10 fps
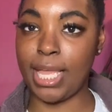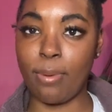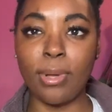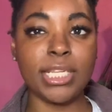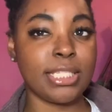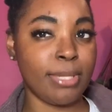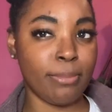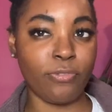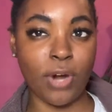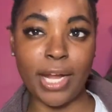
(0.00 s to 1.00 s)
I wanted to smell
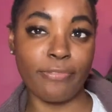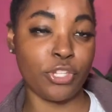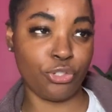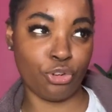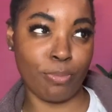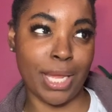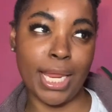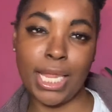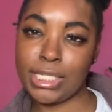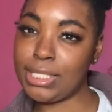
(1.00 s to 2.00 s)
it before I left the store, but
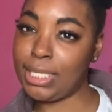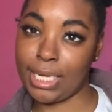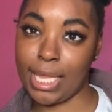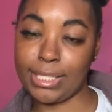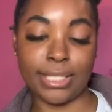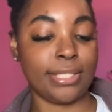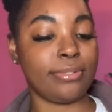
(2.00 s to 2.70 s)
I actually did not.